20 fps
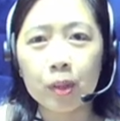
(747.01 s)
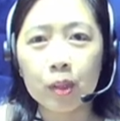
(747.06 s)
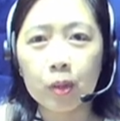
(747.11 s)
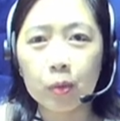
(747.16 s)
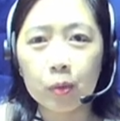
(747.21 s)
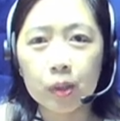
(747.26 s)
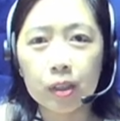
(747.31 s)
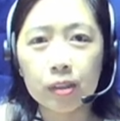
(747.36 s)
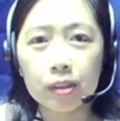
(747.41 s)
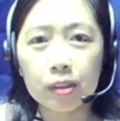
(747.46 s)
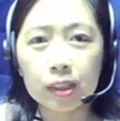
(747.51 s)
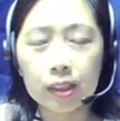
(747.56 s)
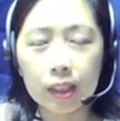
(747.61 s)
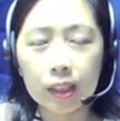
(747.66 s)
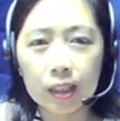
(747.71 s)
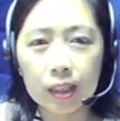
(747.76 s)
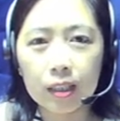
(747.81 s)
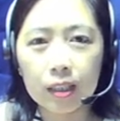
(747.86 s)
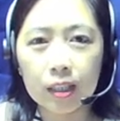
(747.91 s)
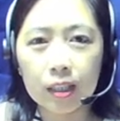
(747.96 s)
We use
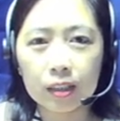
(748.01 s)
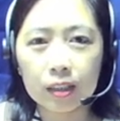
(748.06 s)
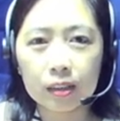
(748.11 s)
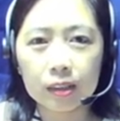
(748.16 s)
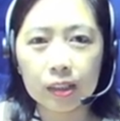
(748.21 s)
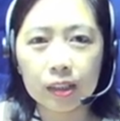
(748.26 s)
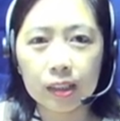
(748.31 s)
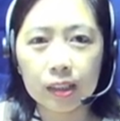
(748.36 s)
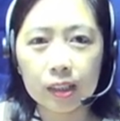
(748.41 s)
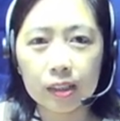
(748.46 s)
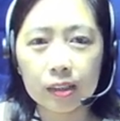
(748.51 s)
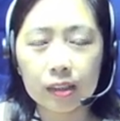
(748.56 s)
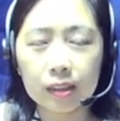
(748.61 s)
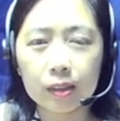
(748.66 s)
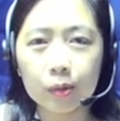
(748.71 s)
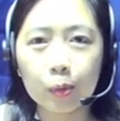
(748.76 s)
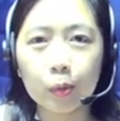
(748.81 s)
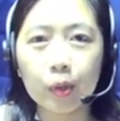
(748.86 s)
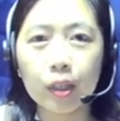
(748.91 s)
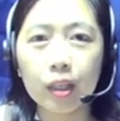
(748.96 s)
in here since
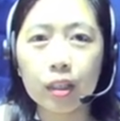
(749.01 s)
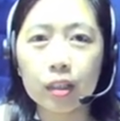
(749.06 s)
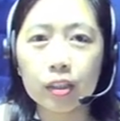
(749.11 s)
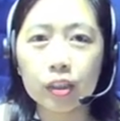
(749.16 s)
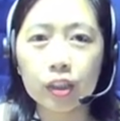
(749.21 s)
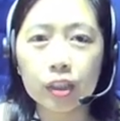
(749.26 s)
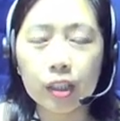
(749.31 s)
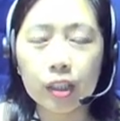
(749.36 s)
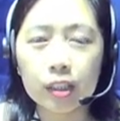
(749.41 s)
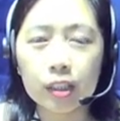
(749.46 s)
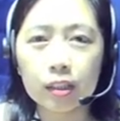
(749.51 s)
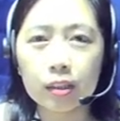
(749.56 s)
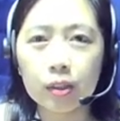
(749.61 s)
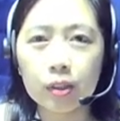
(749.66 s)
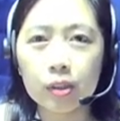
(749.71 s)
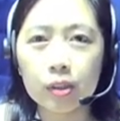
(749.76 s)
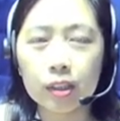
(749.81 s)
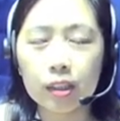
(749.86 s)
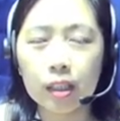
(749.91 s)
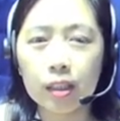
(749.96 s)
we are just
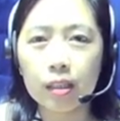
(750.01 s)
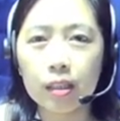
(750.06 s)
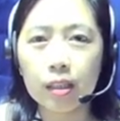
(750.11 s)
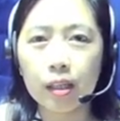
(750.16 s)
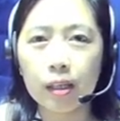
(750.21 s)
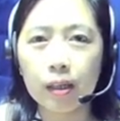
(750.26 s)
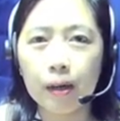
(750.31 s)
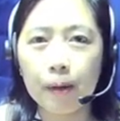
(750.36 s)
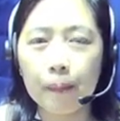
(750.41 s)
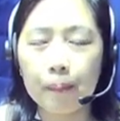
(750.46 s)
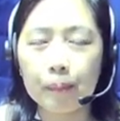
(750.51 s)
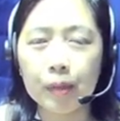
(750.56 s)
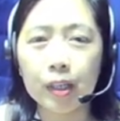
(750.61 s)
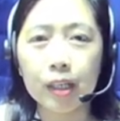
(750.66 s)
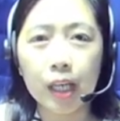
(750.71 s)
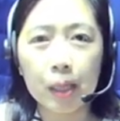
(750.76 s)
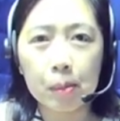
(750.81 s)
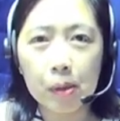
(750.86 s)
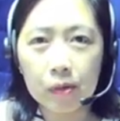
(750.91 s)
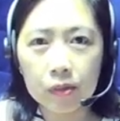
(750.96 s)
using the
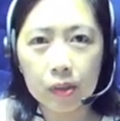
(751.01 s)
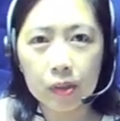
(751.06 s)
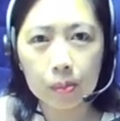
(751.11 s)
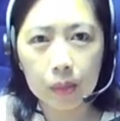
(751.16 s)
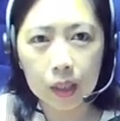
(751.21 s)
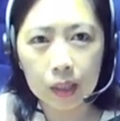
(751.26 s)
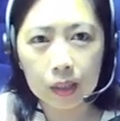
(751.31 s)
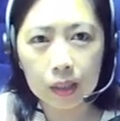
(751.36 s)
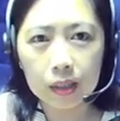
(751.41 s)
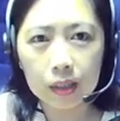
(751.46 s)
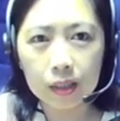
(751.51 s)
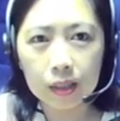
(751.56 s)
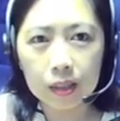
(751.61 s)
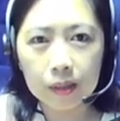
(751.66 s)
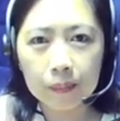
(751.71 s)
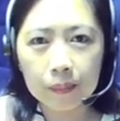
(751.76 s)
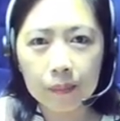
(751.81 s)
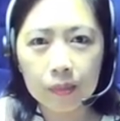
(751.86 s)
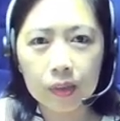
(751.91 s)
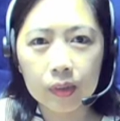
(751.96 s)
name of the month.
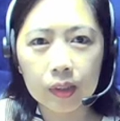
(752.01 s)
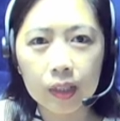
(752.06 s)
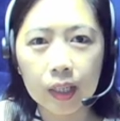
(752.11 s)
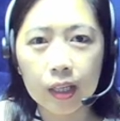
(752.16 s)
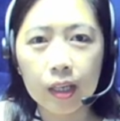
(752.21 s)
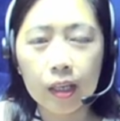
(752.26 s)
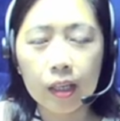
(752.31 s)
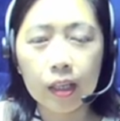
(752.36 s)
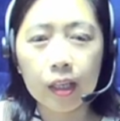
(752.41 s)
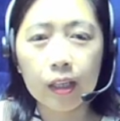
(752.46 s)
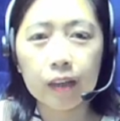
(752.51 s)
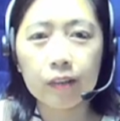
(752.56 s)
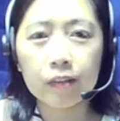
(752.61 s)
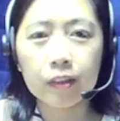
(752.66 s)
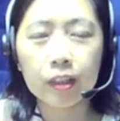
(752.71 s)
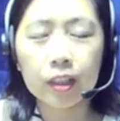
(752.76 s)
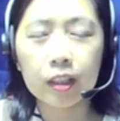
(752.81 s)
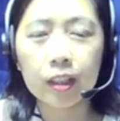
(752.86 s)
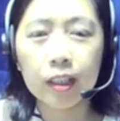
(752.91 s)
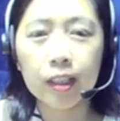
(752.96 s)
Okay, if
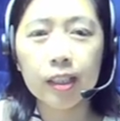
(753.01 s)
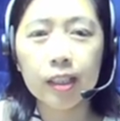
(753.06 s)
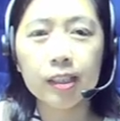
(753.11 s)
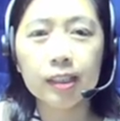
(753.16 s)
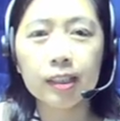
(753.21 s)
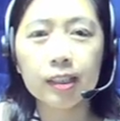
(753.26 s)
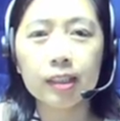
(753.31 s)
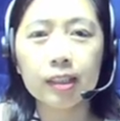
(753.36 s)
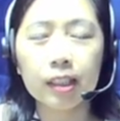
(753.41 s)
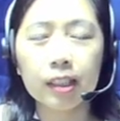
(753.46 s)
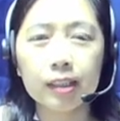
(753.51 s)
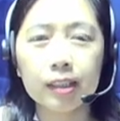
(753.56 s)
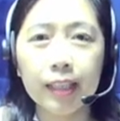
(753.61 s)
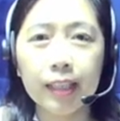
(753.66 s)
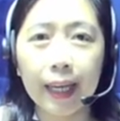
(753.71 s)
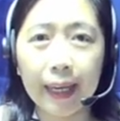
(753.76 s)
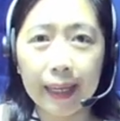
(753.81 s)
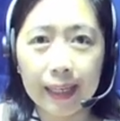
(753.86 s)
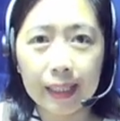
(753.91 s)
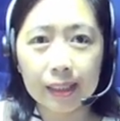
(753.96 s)
there is a
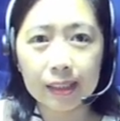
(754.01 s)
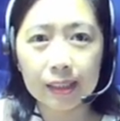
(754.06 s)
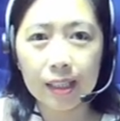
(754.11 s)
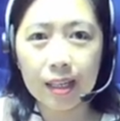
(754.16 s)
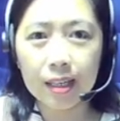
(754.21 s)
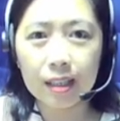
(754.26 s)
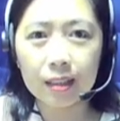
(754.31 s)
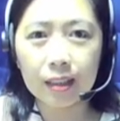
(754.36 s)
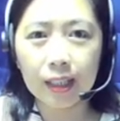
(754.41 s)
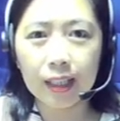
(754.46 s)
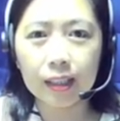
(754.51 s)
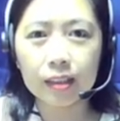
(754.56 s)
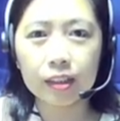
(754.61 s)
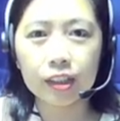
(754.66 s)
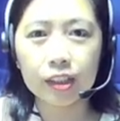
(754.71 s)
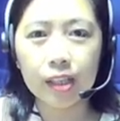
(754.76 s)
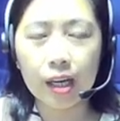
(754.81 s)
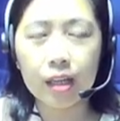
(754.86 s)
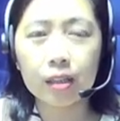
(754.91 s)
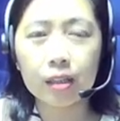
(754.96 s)
date here like
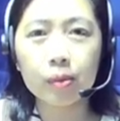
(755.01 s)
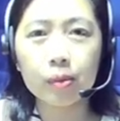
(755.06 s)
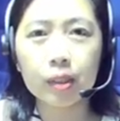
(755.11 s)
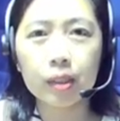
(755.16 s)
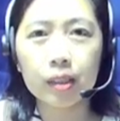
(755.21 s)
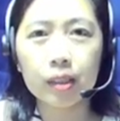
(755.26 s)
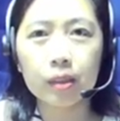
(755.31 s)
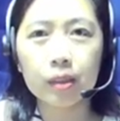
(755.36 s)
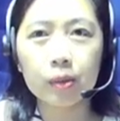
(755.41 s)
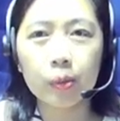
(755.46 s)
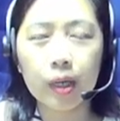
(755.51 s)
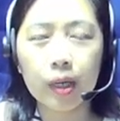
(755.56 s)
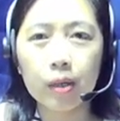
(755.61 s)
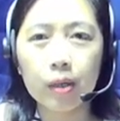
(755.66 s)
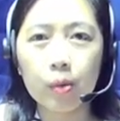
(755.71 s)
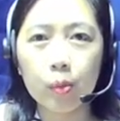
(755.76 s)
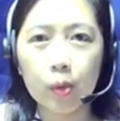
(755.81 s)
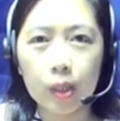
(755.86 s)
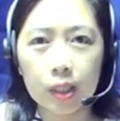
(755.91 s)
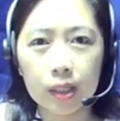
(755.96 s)
January
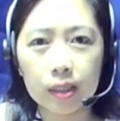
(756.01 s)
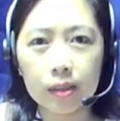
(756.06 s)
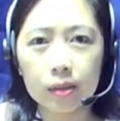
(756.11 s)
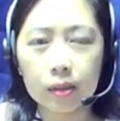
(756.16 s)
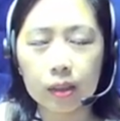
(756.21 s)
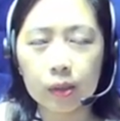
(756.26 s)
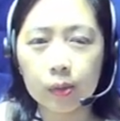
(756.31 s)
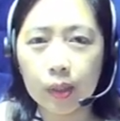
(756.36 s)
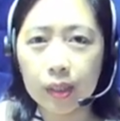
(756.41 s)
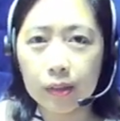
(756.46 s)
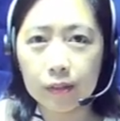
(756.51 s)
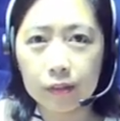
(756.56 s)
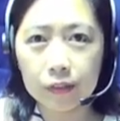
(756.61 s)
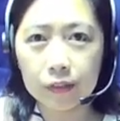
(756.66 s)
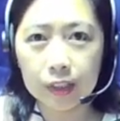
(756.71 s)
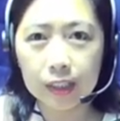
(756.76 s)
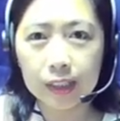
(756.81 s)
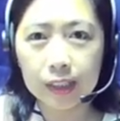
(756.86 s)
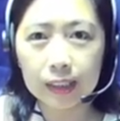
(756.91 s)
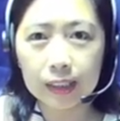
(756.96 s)
21 or
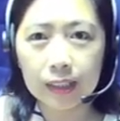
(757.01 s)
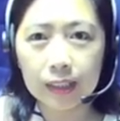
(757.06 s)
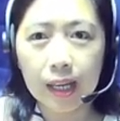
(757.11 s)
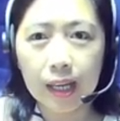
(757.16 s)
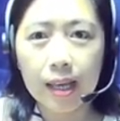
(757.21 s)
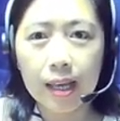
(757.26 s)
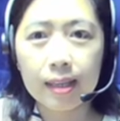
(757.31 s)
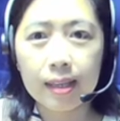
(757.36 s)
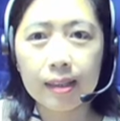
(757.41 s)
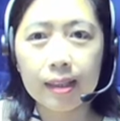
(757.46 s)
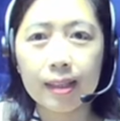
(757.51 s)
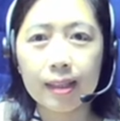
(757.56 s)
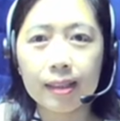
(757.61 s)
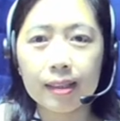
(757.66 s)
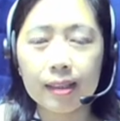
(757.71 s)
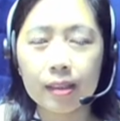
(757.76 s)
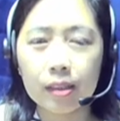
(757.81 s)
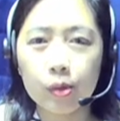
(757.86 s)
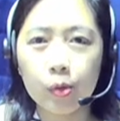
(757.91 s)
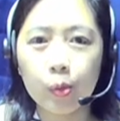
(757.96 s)
21st,
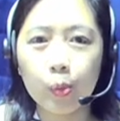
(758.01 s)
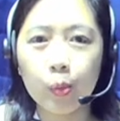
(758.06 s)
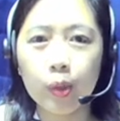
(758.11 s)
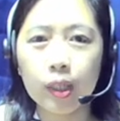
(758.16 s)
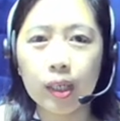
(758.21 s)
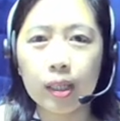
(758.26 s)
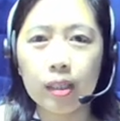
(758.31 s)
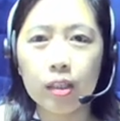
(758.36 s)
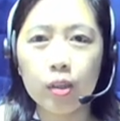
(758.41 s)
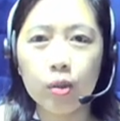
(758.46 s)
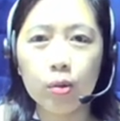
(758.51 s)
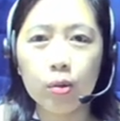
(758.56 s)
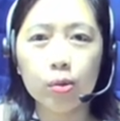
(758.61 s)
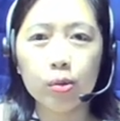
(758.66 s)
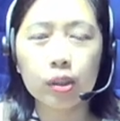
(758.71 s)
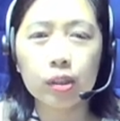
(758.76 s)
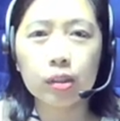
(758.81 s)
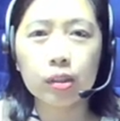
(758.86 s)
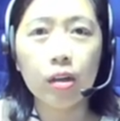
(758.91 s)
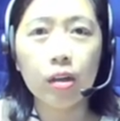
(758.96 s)
then we can
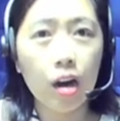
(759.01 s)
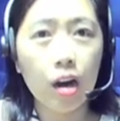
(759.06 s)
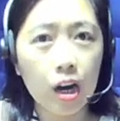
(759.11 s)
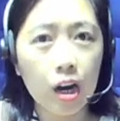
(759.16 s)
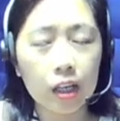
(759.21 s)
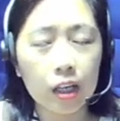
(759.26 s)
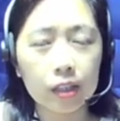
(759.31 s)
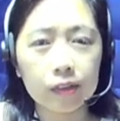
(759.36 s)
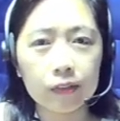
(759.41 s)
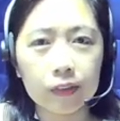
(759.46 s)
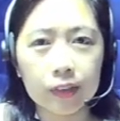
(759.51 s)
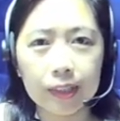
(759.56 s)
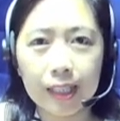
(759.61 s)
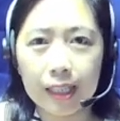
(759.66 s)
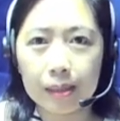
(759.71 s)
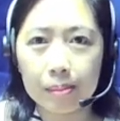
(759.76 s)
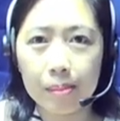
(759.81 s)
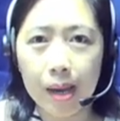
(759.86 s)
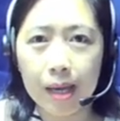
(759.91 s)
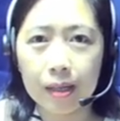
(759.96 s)
use on for
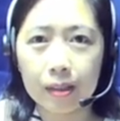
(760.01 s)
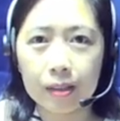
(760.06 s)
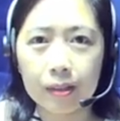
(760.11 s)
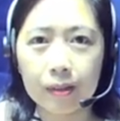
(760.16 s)
that matter.